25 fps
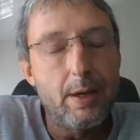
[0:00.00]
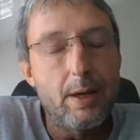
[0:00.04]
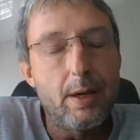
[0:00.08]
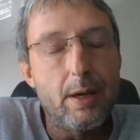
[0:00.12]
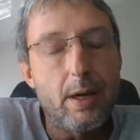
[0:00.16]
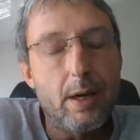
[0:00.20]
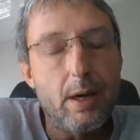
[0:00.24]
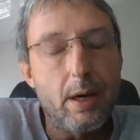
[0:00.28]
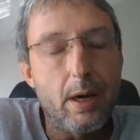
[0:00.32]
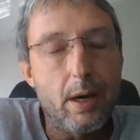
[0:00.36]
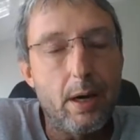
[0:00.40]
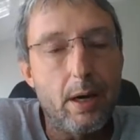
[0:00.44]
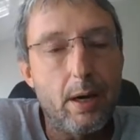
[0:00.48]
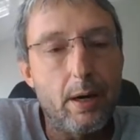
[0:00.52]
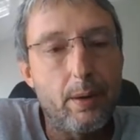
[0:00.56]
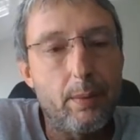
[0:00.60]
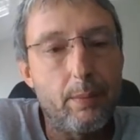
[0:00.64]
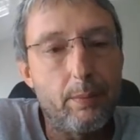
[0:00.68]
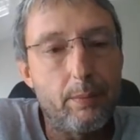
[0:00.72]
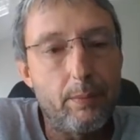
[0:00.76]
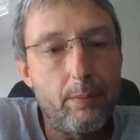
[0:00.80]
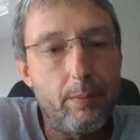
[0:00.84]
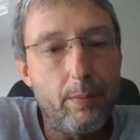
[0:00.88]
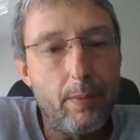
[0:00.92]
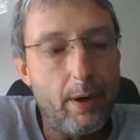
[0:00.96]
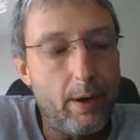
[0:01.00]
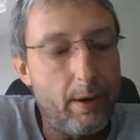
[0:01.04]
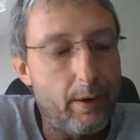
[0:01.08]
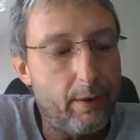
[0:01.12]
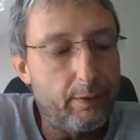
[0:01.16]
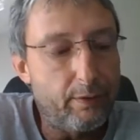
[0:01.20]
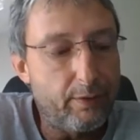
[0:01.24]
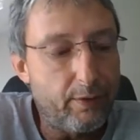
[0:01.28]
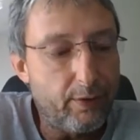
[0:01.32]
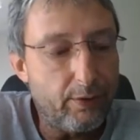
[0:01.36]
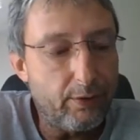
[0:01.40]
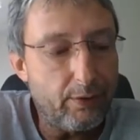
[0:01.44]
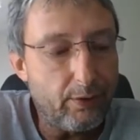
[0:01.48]
of
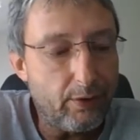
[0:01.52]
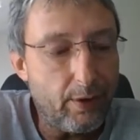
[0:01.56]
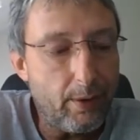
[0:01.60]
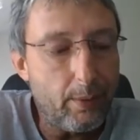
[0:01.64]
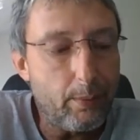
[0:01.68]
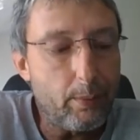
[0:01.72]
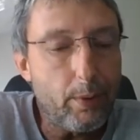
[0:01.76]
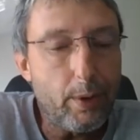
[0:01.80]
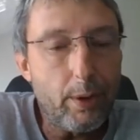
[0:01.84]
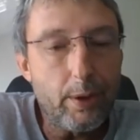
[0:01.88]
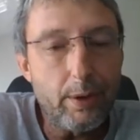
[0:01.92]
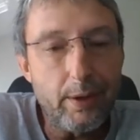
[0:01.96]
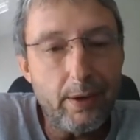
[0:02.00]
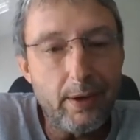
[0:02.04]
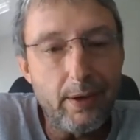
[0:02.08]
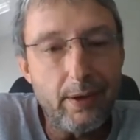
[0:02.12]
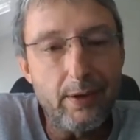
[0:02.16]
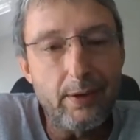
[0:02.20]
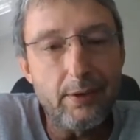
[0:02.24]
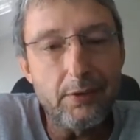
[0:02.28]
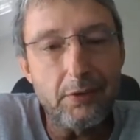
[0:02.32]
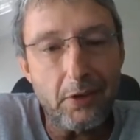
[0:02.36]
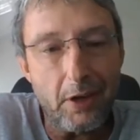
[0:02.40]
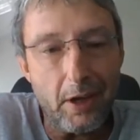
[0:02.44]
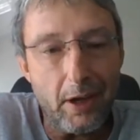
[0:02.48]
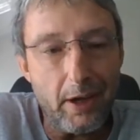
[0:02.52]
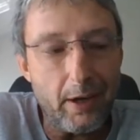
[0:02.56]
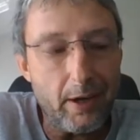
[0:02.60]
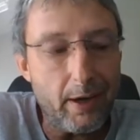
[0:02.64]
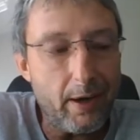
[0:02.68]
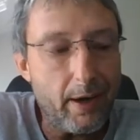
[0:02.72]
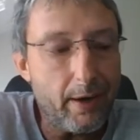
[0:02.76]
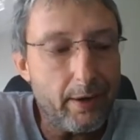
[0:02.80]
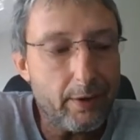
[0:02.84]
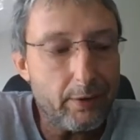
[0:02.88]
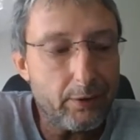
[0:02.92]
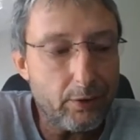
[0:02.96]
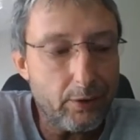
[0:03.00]
the same one he's got,
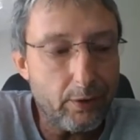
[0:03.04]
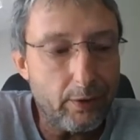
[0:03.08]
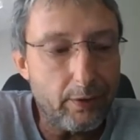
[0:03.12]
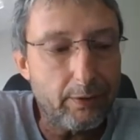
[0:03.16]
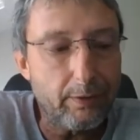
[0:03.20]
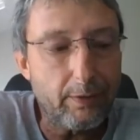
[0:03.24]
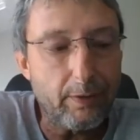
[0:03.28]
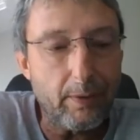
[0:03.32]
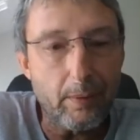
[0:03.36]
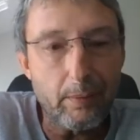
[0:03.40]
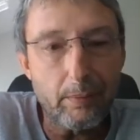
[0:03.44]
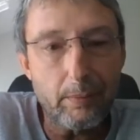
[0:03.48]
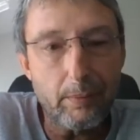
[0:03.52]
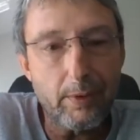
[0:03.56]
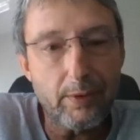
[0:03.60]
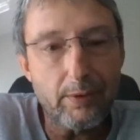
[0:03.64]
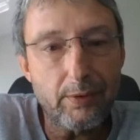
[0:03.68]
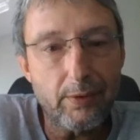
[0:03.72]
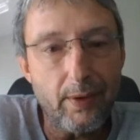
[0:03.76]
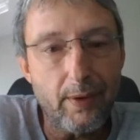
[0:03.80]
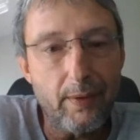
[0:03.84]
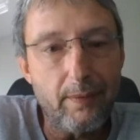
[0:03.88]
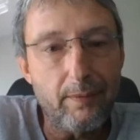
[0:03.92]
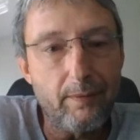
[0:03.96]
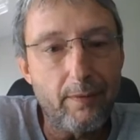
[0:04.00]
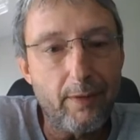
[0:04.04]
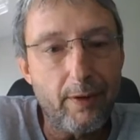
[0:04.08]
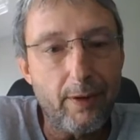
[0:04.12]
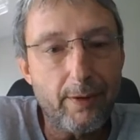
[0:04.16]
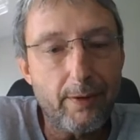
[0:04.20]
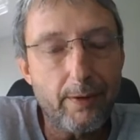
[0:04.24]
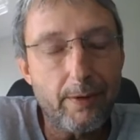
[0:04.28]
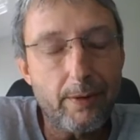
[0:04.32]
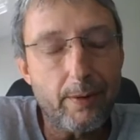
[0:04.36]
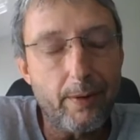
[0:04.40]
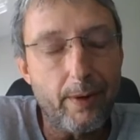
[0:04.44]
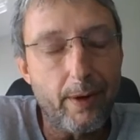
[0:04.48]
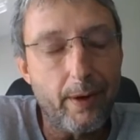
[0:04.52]
actually from the same
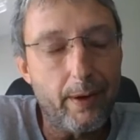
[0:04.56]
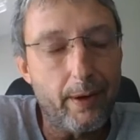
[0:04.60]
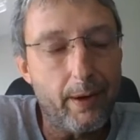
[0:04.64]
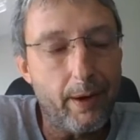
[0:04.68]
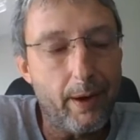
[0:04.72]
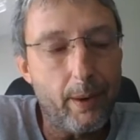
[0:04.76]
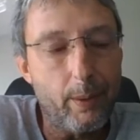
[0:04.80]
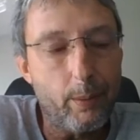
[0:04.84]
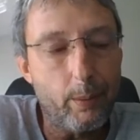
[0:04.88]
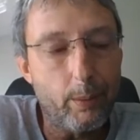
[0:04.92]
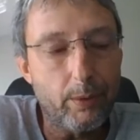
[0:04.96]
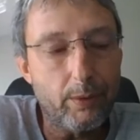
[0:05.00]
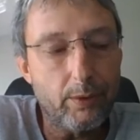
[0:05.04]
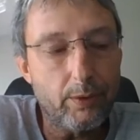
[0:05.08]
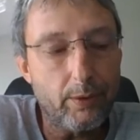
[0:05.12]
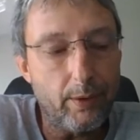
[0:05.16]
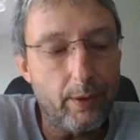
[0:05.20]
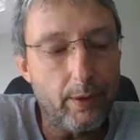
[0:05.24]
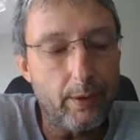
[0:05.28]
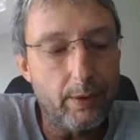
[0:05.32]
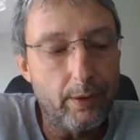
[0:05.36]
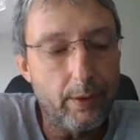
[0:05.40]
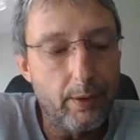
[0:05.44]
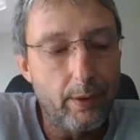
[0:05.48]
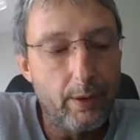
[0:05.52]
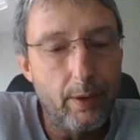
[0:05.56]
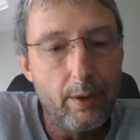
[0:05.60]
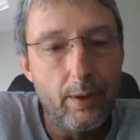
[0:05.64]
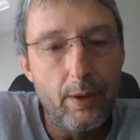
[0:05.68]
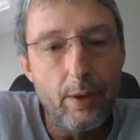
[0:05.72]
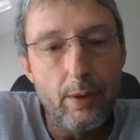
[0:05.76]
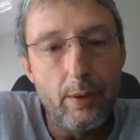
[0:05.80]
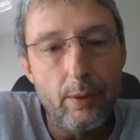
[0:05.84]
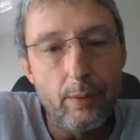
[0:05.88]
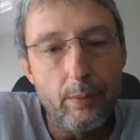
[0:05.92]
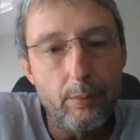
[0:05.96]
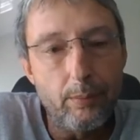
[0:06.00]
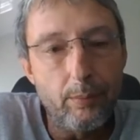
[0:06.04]
vendor on Amazon,
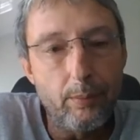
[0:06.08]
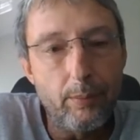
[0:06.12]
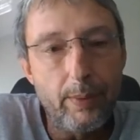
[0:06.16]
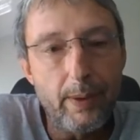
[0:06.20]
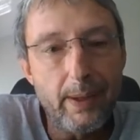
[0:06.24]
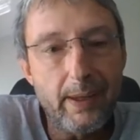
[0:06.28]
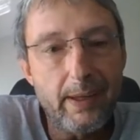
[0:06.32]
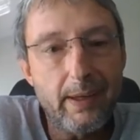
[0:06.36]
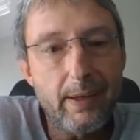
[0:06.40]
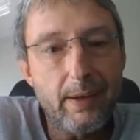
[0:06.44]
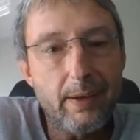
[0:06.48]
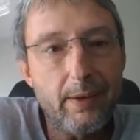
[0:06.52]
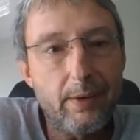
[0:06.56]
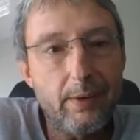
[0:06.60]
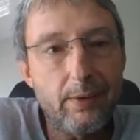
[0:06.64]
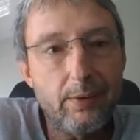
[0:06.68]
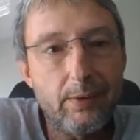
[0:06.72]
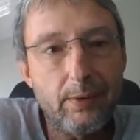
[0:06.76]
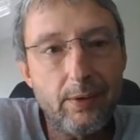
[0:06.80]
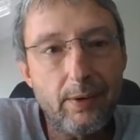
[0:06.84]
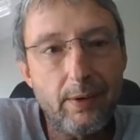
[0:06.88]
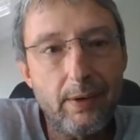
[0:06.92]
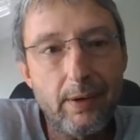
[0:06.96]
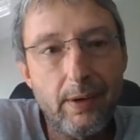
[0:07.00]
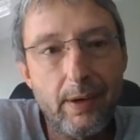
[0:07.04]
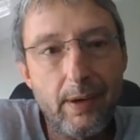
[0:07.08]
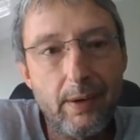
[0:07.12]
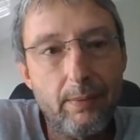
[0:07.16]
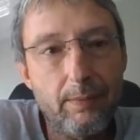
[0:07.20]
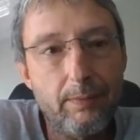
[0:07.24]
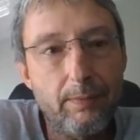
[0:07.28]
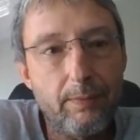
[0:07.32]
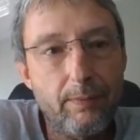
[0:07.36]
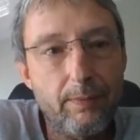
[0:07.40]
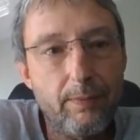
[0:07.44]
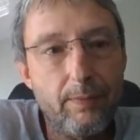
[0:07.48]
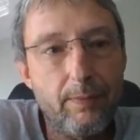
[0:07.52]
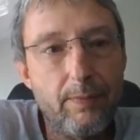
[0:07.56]
because they
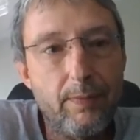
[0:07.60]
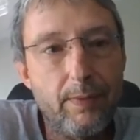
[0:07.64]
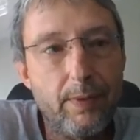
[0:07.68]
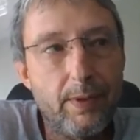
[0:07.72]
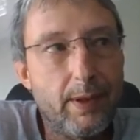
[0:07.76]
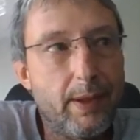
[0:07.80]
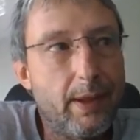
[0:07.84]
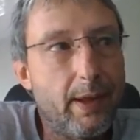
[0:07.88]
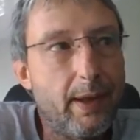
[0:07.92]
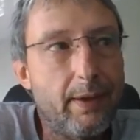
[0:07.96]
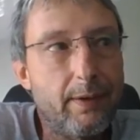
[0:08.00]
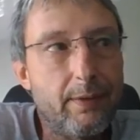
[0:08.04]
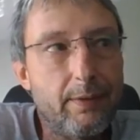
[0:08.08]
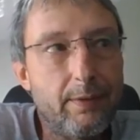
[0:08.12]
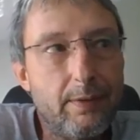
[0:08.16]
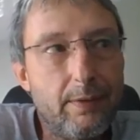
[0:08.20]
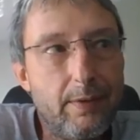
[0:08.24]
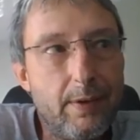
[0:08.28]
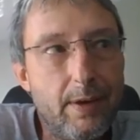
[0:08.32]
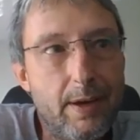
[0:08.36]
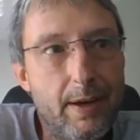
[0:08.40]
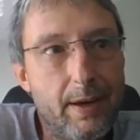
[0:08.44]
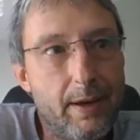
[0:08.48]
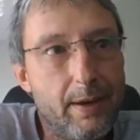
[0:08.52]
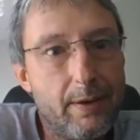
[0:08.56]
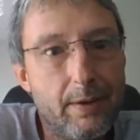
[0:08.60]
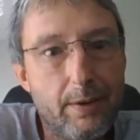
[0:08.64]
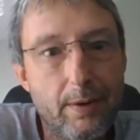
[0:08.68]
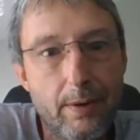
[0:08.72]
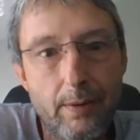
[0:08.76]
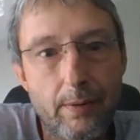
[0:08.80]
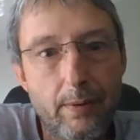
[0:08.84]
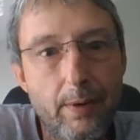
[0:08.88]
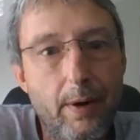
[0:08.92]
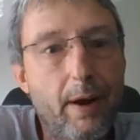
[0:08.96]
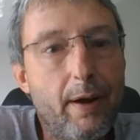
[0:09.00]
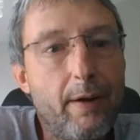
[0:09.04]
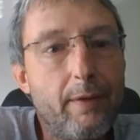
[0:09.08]
either
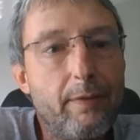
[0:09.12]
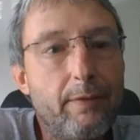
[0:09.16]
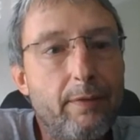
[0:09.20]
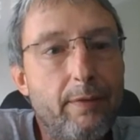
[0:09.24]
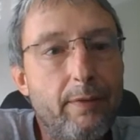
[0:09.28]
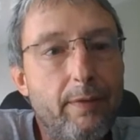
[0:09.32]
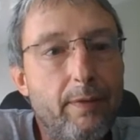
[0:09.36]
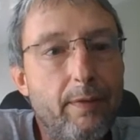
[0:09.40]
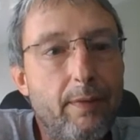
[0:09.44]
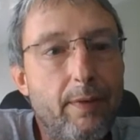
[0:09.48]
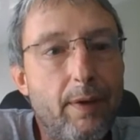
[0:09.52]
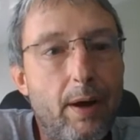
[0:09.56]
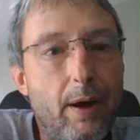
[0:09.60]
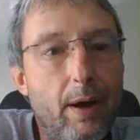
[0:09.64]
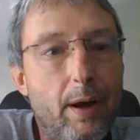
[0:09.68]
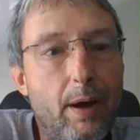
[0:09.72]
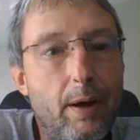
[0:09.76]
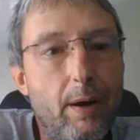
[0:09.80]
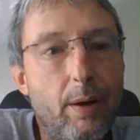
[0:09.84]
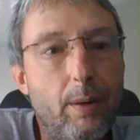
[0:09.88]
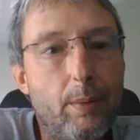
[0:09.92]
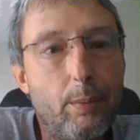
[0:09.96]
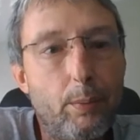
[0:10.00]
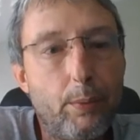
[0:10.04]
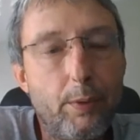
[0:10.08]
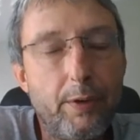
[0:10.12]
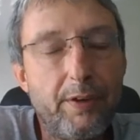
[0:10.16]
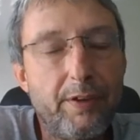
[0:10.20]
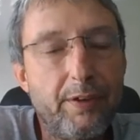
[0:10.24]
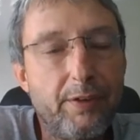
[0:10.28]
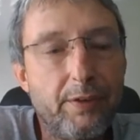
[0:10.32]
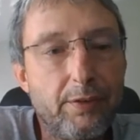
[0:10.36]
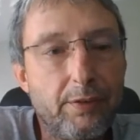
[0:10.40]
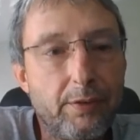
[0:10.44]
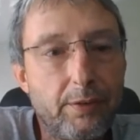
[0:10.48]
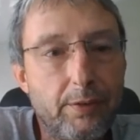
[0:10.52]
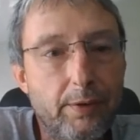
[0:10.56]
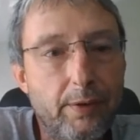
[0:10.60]
arrive with the
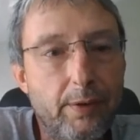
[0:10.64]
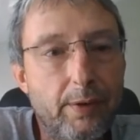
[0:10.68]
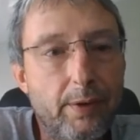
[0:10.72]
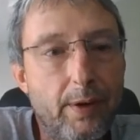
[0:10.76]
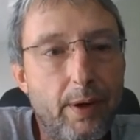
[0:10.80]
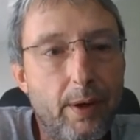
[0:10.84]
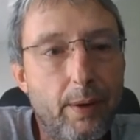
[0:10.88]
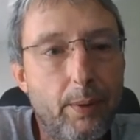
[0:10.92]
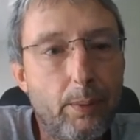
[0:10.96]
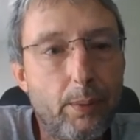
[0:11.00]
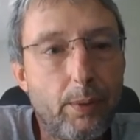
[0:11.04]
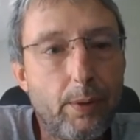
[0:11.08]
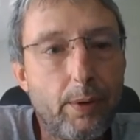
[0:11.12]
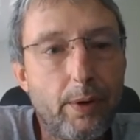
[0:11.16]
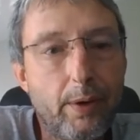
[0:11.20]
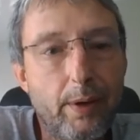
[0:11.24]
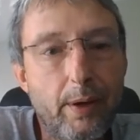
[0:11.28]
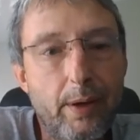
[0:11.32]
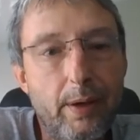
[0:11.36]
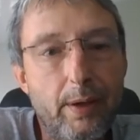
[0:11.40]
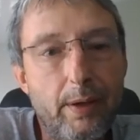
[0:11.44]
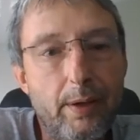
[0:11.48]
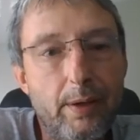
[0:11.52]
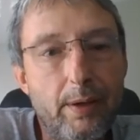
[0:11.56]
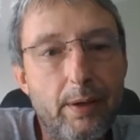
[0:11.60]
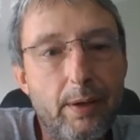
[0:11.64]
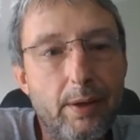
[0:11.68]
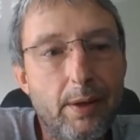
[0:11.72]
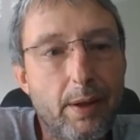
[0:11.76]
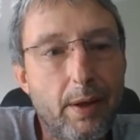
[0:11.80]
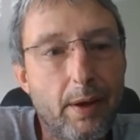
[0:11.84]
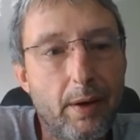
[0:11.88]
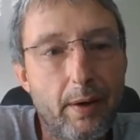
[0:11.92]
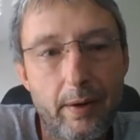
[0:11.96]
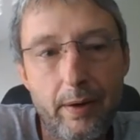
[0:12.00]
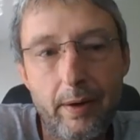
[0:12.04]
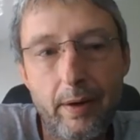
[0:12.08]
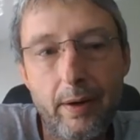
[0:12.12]
screen not working, the
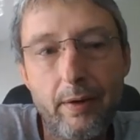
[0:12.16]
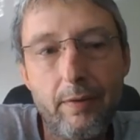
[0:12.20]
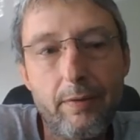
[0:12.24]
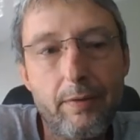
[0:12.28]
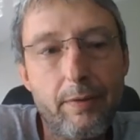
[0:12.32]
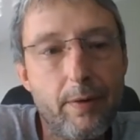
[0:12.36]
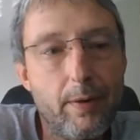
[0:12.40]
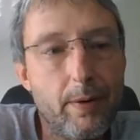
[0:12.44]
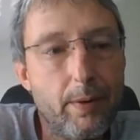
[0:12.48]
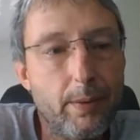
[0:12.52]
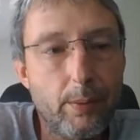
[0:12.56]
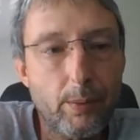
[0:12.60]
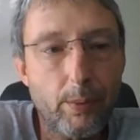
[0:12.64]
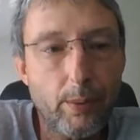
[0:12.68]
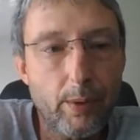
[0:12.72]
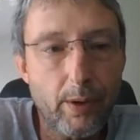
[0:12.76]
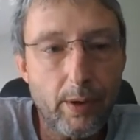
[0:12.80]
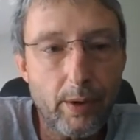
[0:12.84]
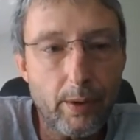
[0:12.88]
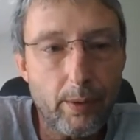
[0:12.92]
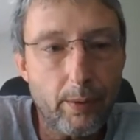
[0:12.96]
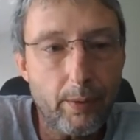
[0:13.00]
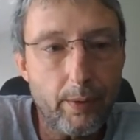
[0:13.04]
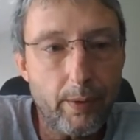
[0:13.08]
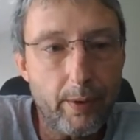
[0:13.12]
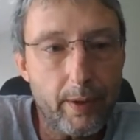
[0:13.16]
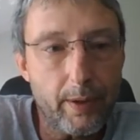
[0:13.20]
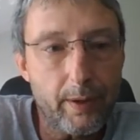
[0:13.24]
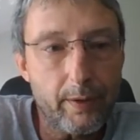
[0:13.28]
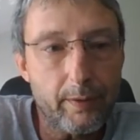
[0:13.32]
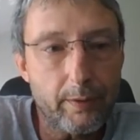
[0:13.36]
RF wouldn't work, whatever.